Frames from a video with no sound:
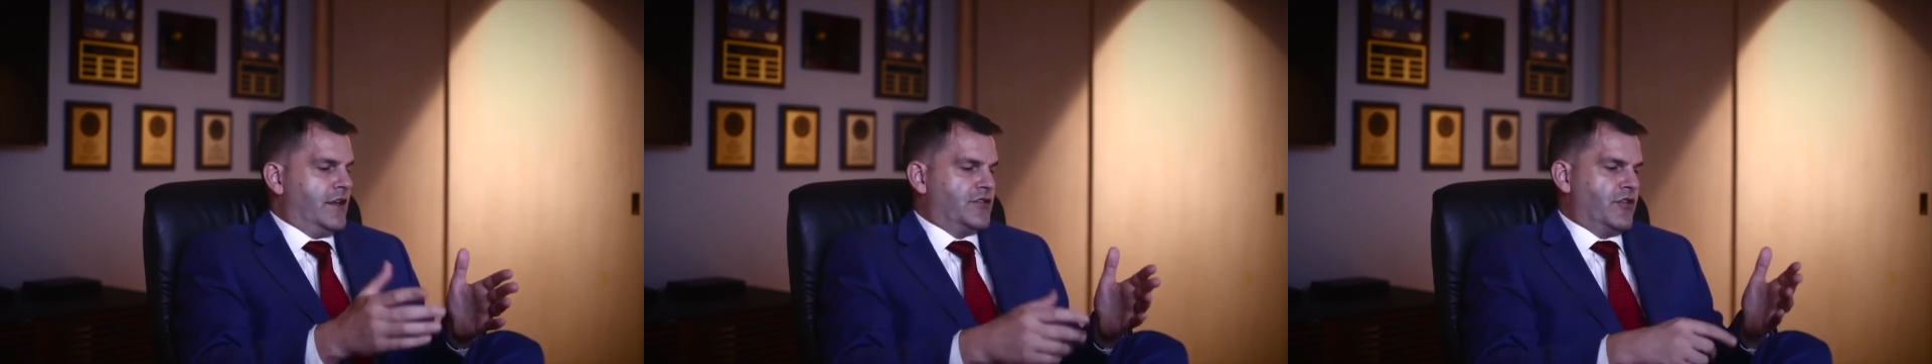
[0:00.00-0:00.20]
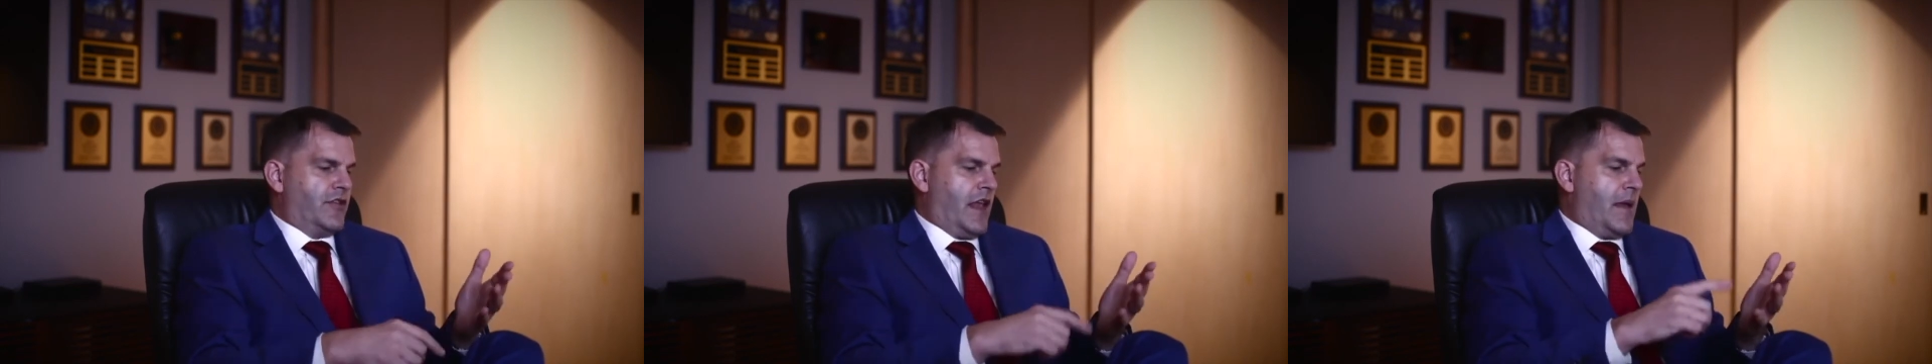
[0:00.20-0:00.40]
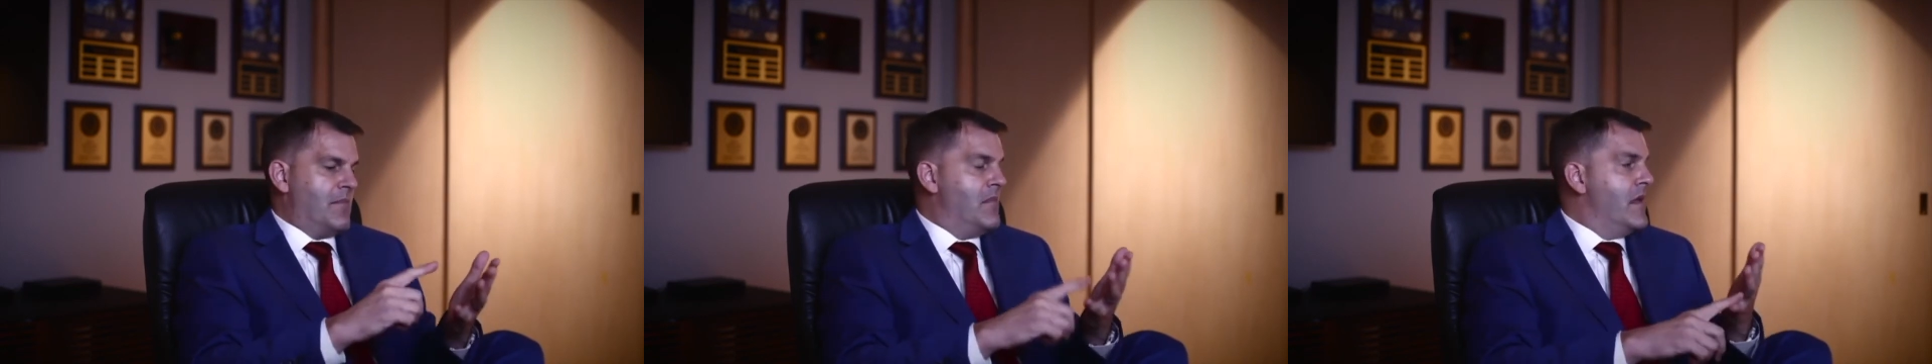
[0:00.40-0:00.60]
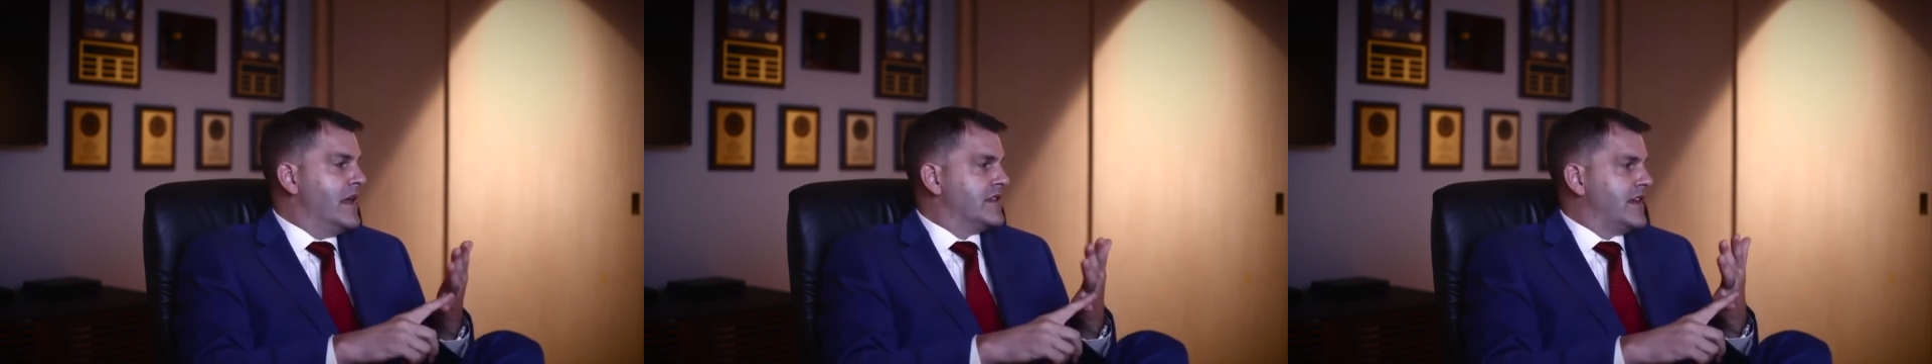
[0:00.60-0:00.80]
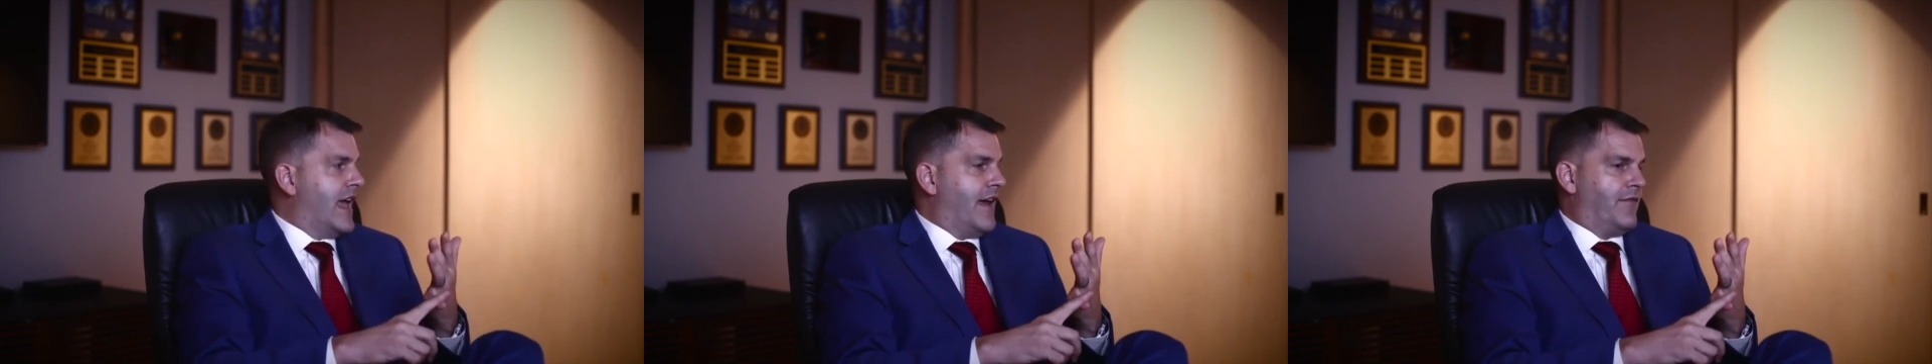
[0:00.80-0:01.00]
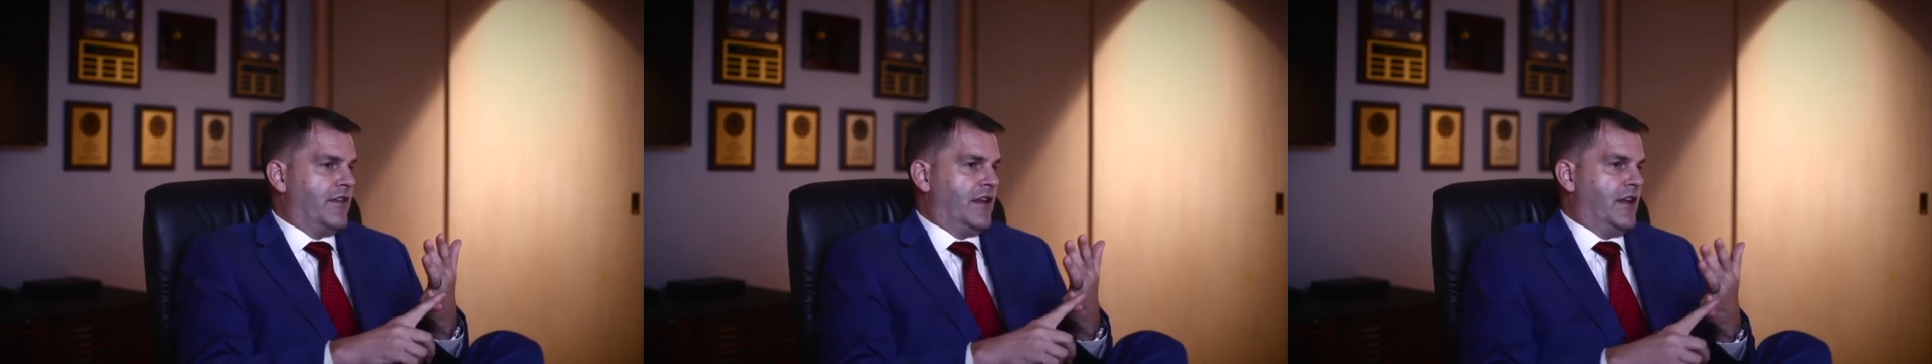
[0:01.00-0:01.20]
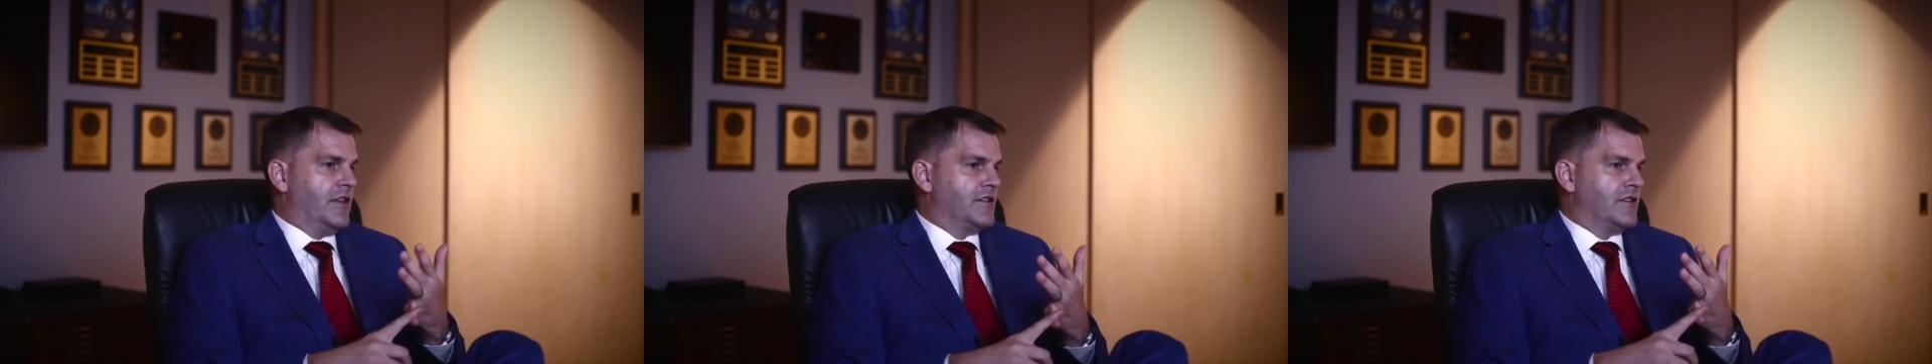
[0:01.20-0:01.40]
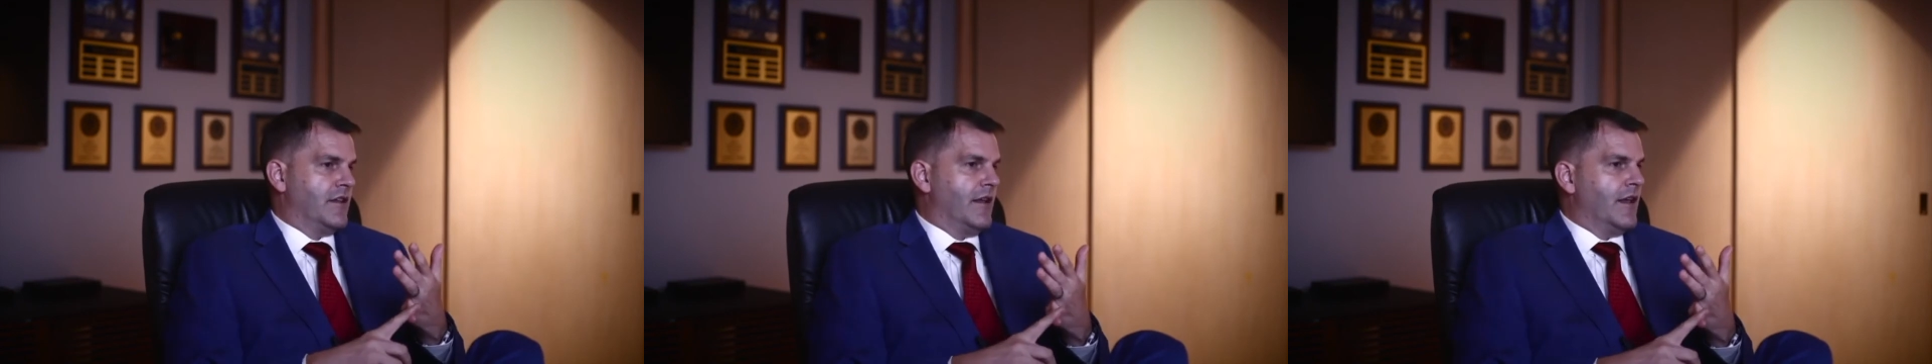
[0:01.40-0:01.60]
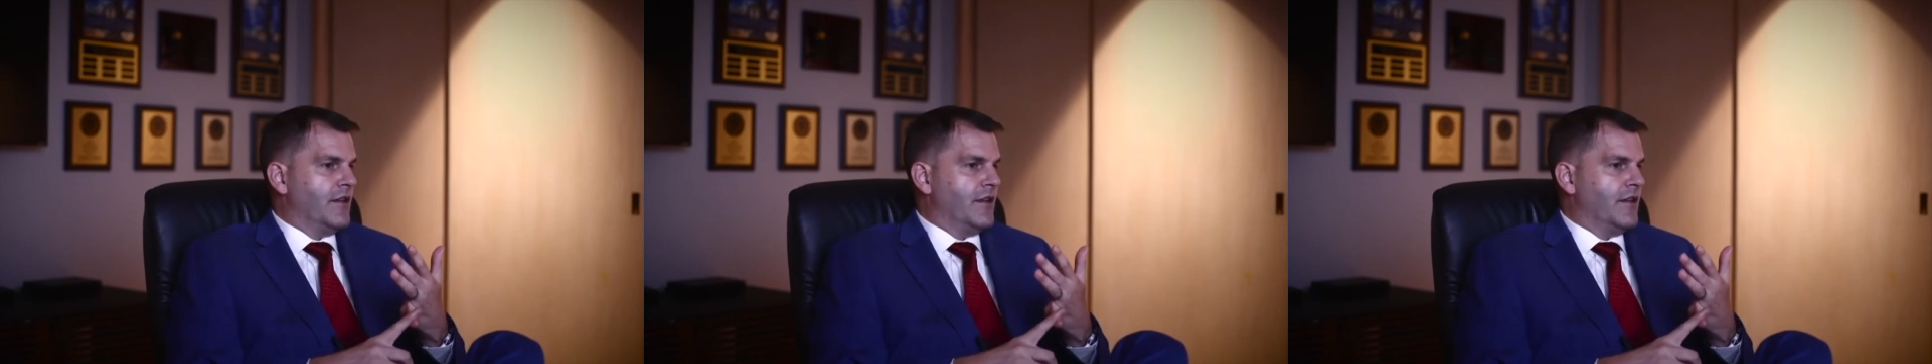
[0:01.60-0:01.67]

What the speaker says: And so they miss evidence